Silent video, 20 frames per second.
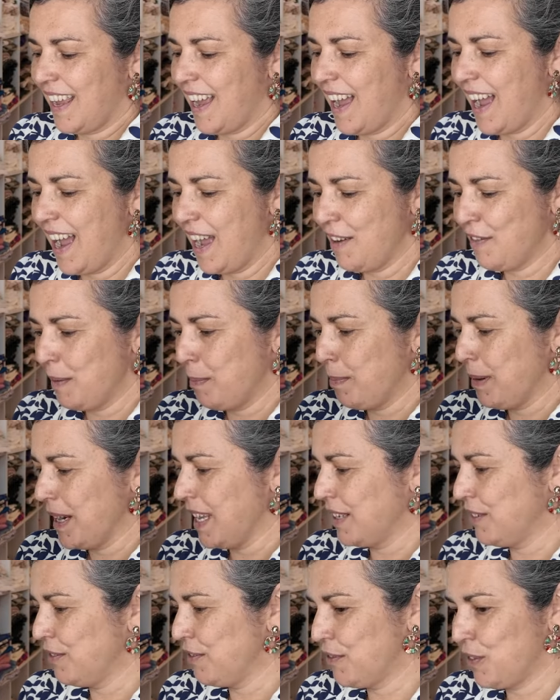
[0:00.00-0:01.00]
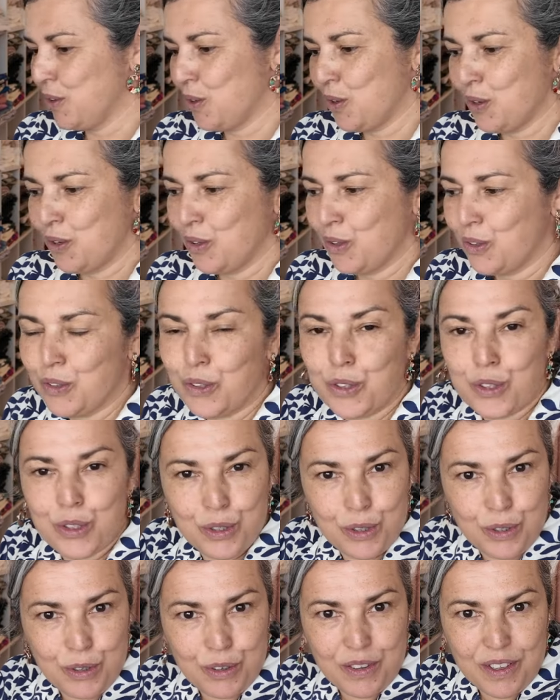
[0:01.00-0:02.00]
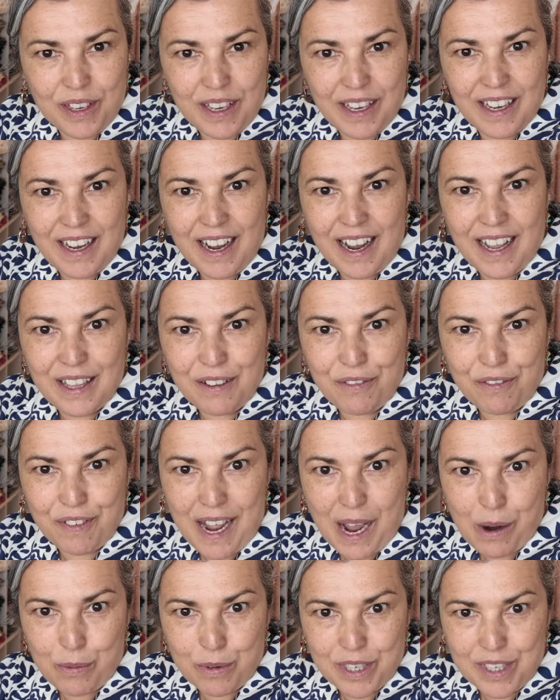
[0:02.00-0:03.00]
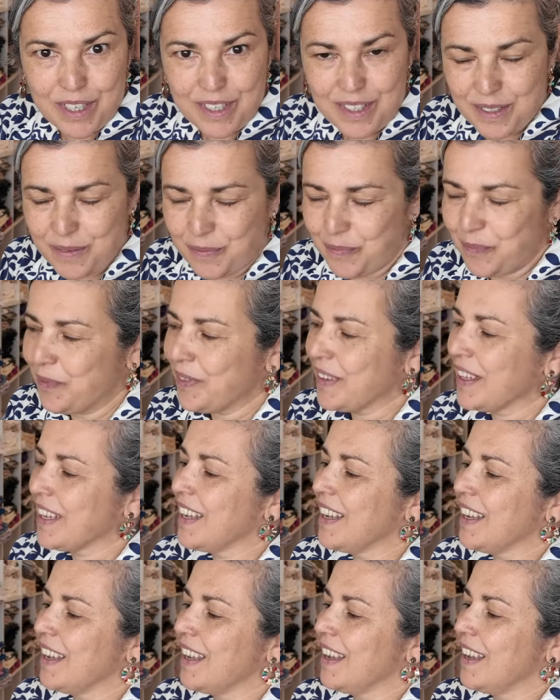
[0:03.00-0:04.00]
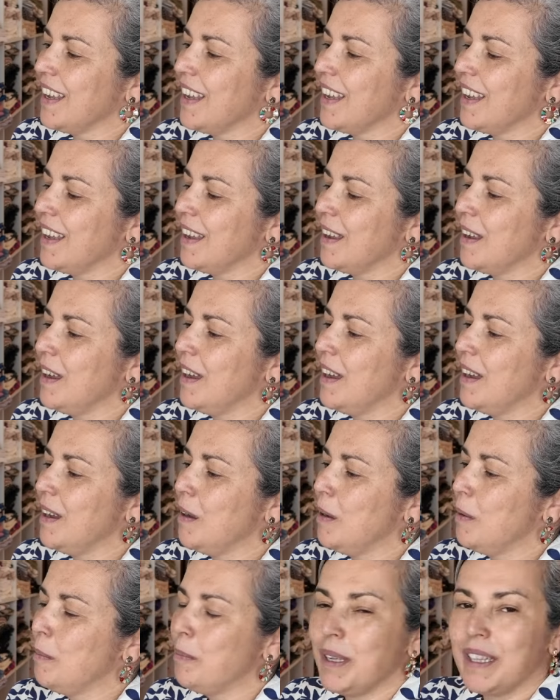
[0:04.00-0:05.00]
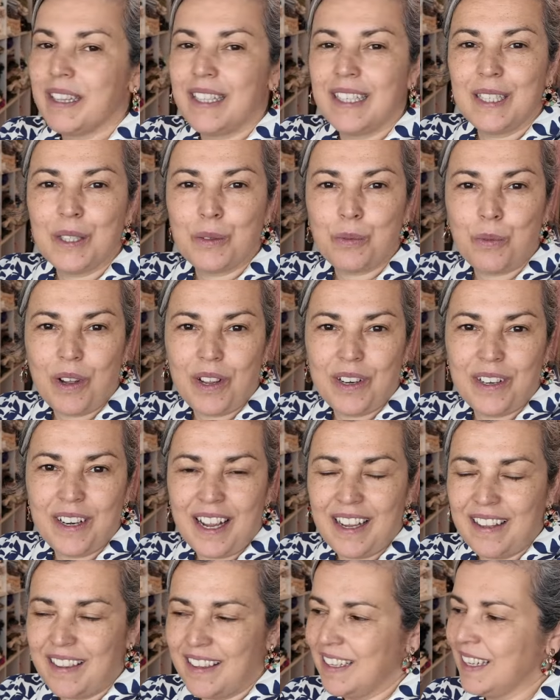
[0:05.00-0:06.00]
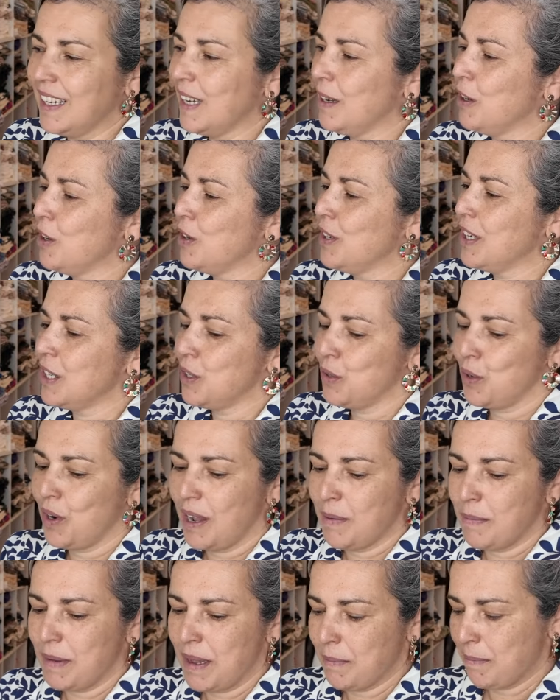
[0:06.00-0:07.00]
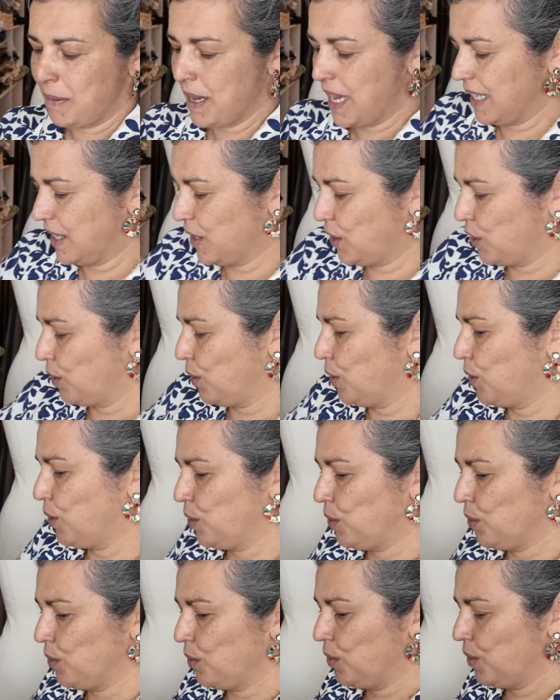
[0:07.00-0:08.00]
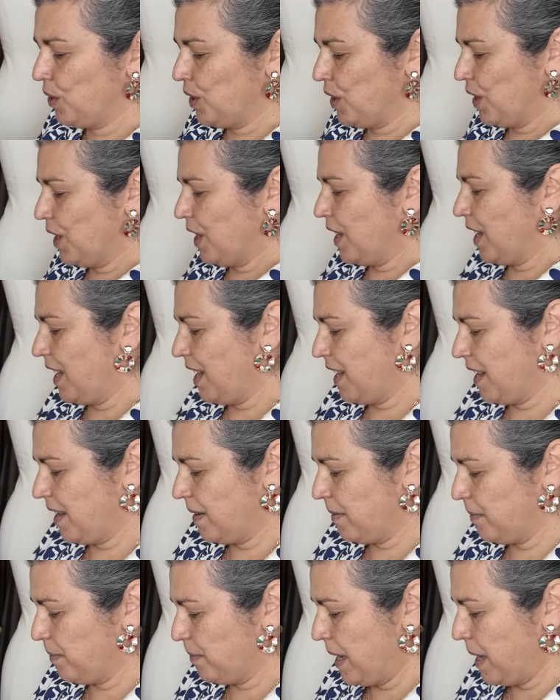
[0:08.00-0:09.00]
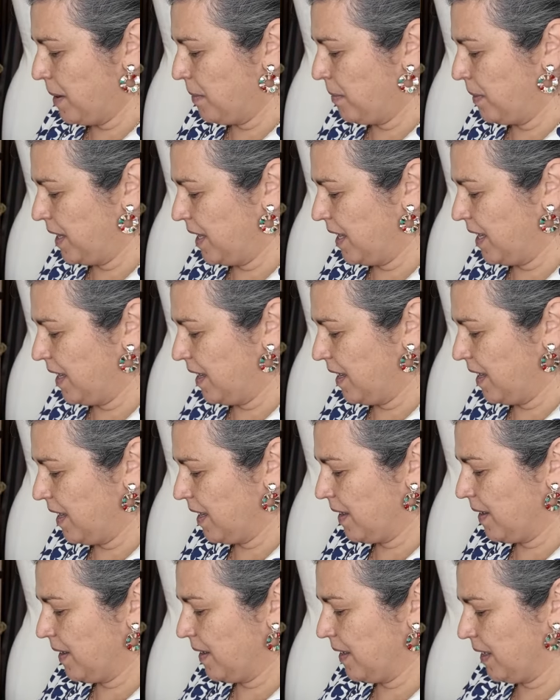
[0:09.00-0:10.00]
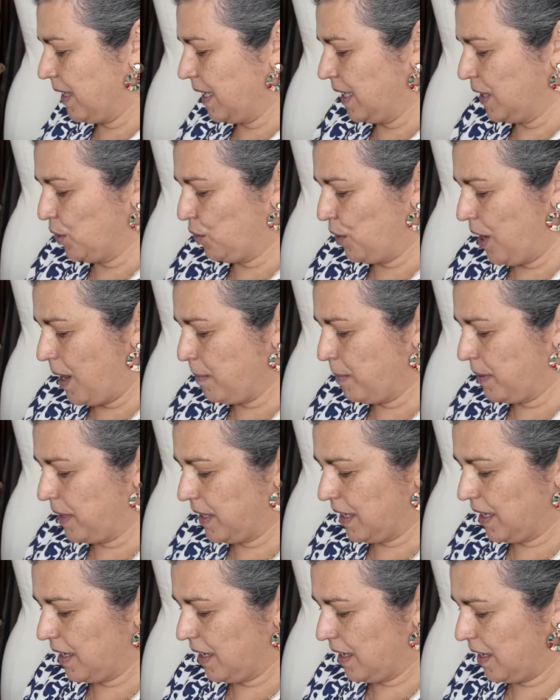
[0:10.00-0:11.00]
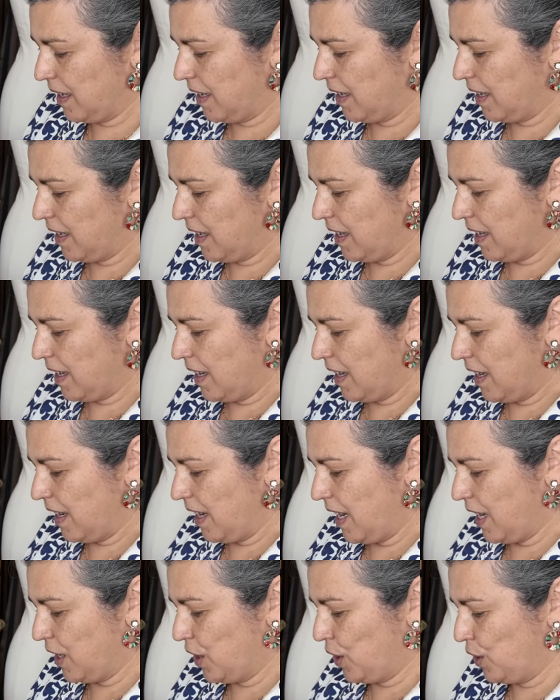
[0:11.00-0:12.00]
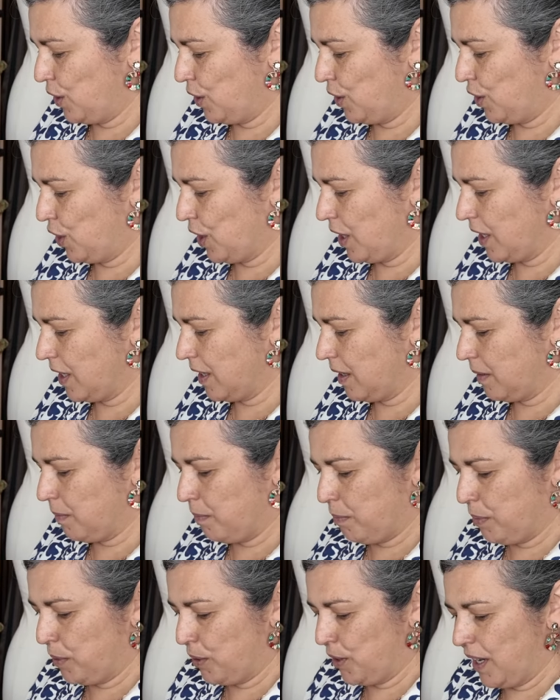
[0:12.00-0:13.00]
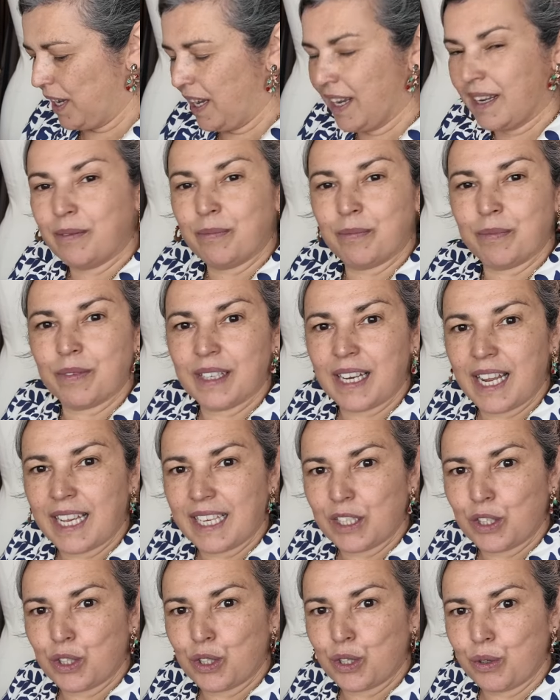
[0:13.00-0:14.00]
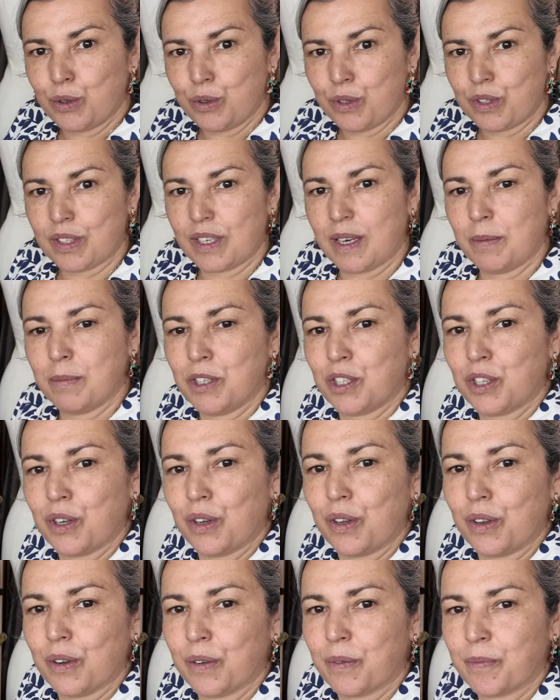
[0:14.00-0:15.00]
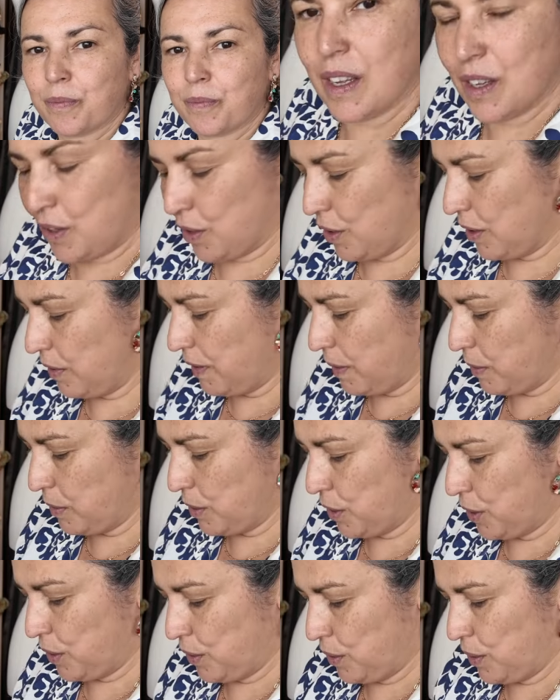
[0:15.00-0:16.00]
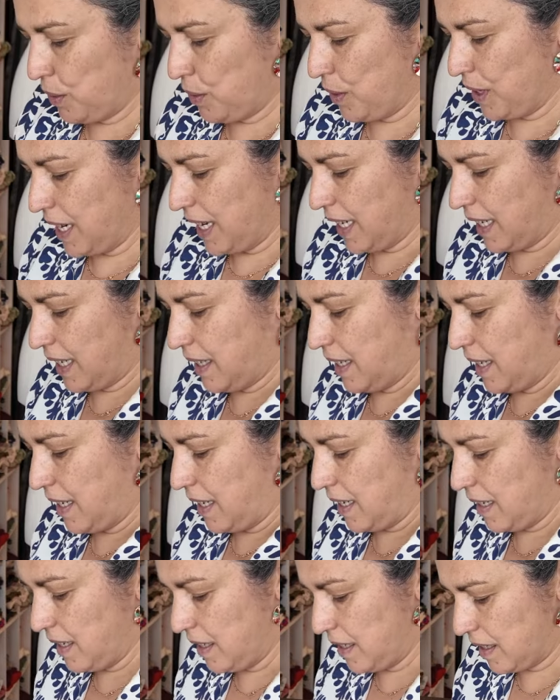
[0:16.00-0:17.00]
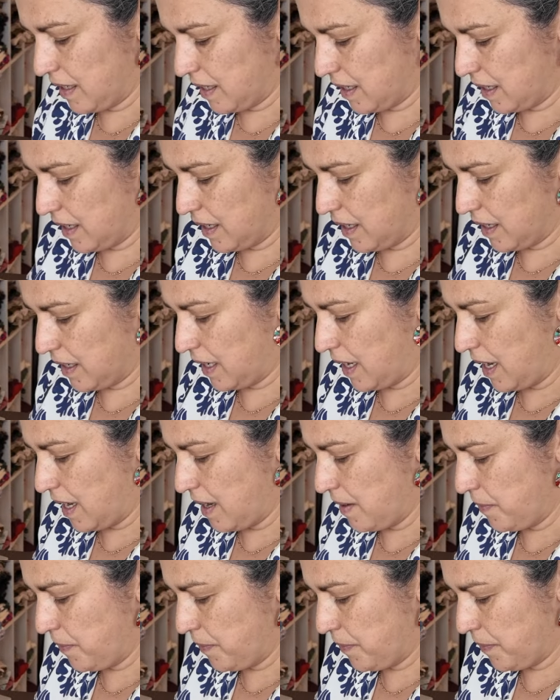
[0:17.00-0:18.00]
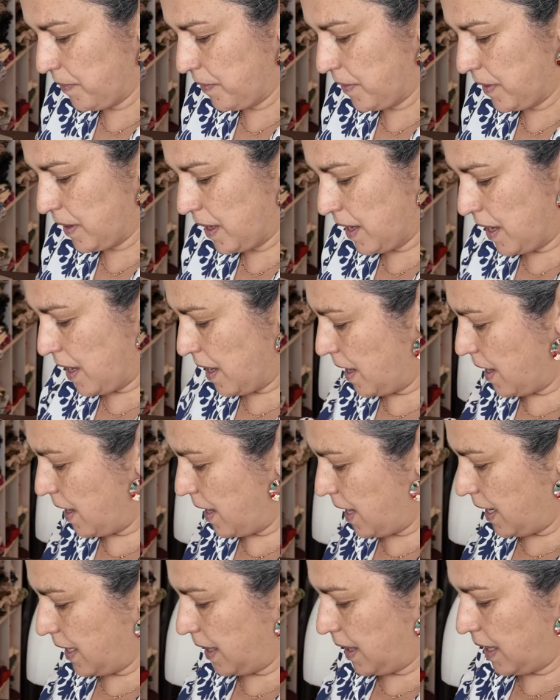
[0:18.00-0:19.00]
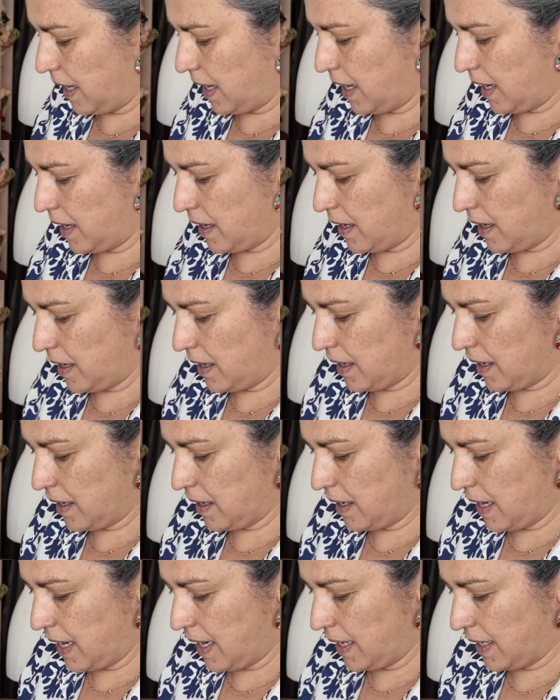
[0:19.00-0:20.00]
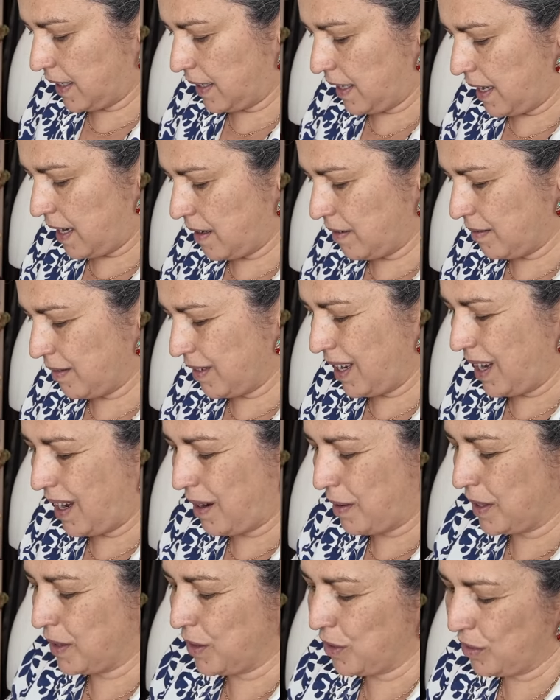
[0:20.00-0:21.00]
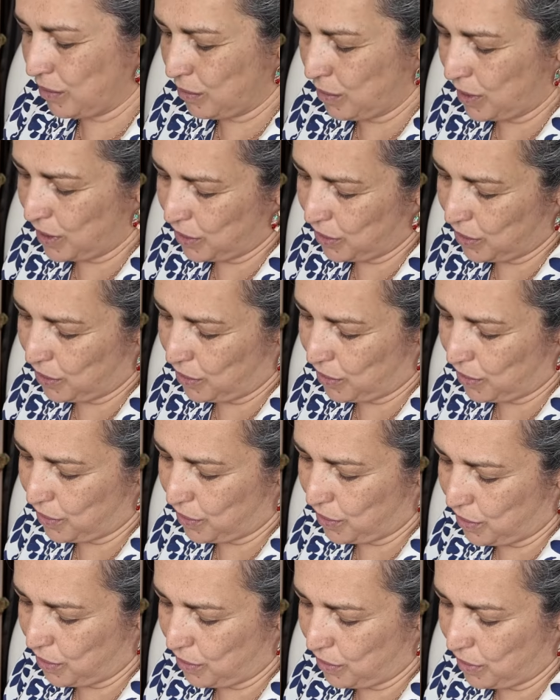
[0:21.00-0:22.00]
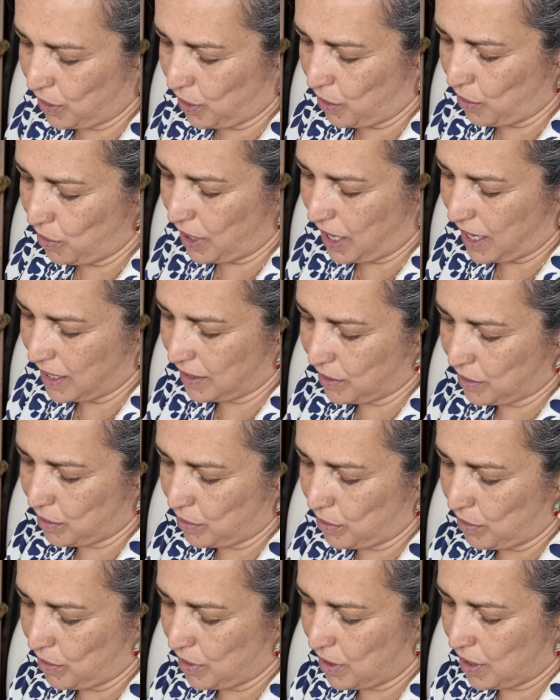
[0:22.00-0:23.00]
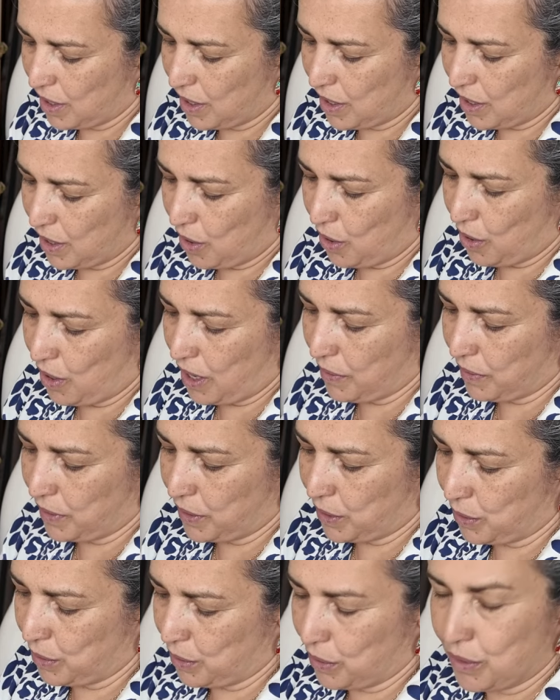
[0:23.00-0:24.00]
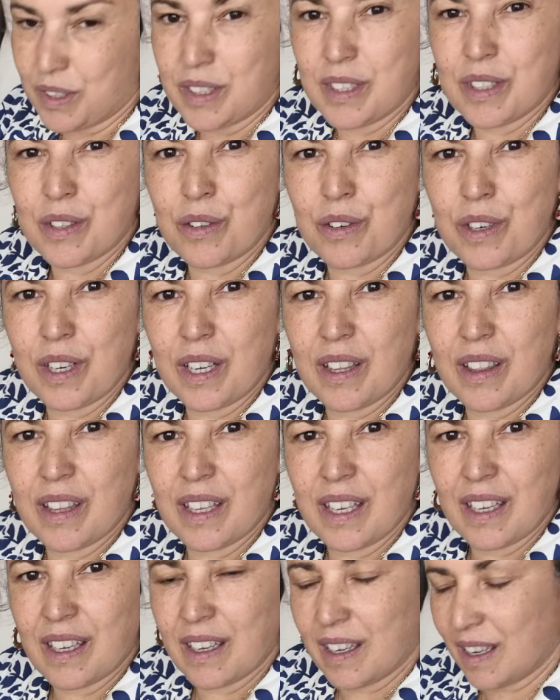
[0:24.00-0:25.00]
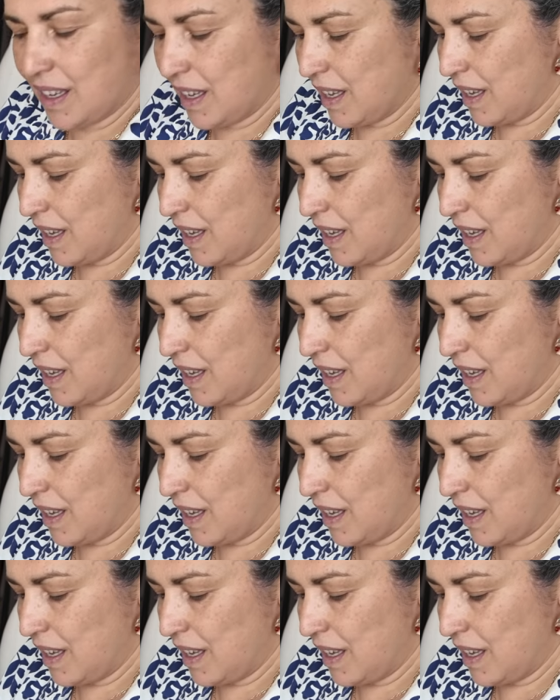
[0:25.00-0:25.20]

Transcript: I have a plan for two of the other flowers. But this one, I think I'm gonna try my best to do maybe the straps. I could just put in like twos. Let me show you. So if I was to do like this, yeah, and then like that. Yeah, I don't want to go through the whole hassle of having to do this 3 thing.